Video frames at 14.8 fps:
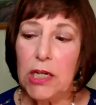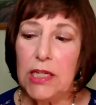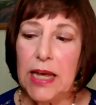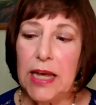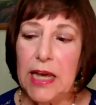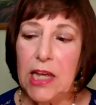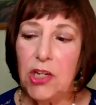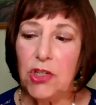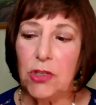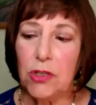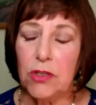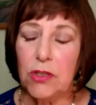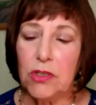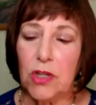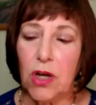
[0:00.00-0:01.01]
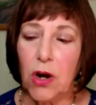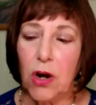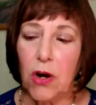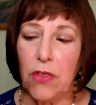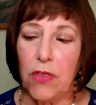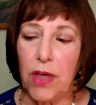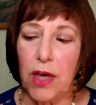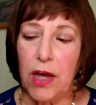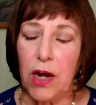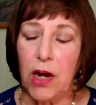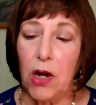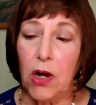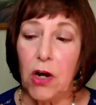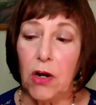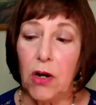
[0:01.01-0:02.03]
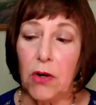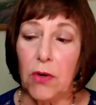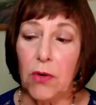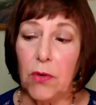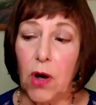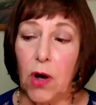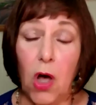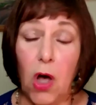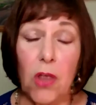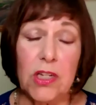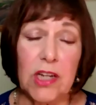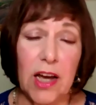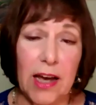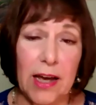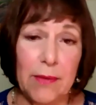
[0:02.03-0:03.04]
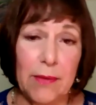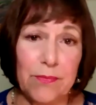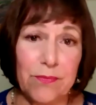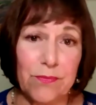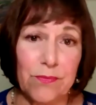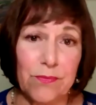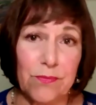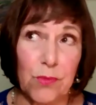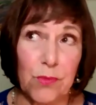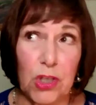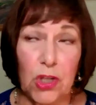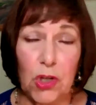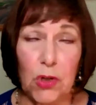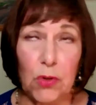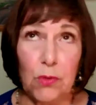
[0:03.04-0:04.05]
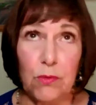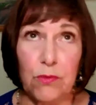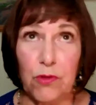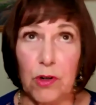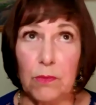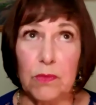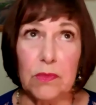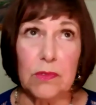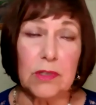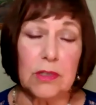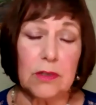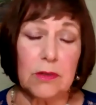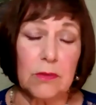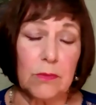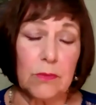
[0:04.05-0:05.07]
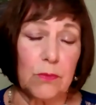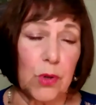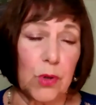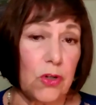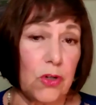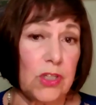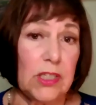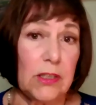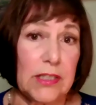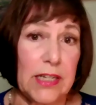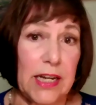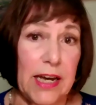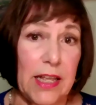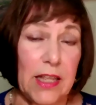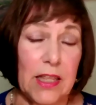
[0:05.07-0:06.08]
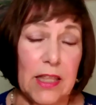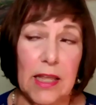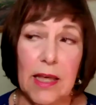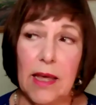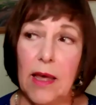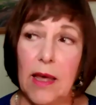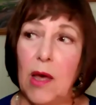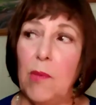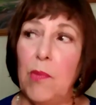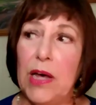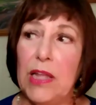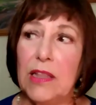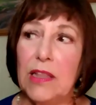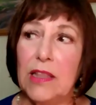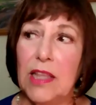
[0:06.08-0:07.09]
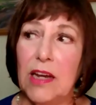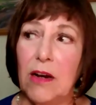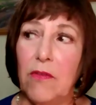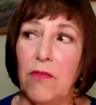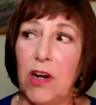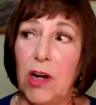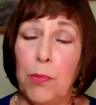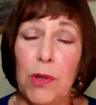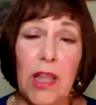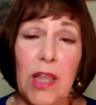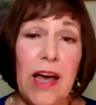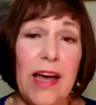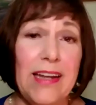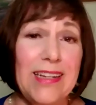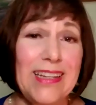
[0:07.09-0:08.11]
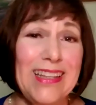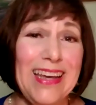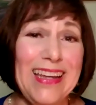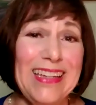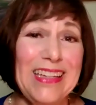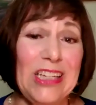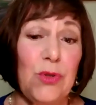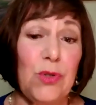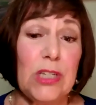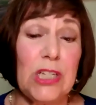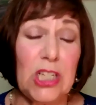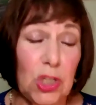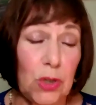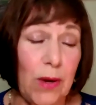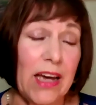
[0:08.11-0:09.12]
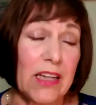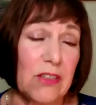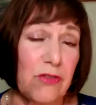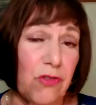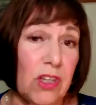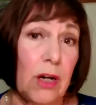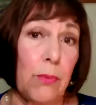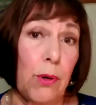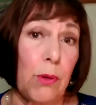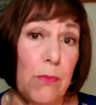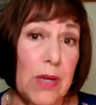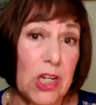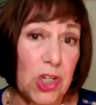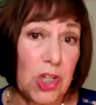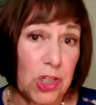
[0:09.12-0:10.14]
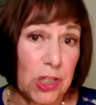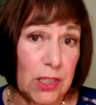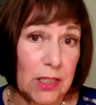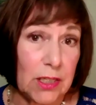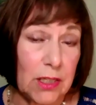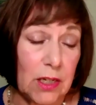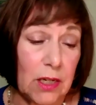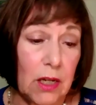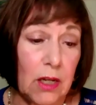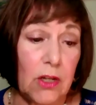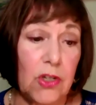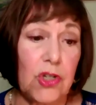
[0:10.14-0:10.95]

guardian angels are there all the time with you from birth till death, but they're very polite, and you need to ask for their permission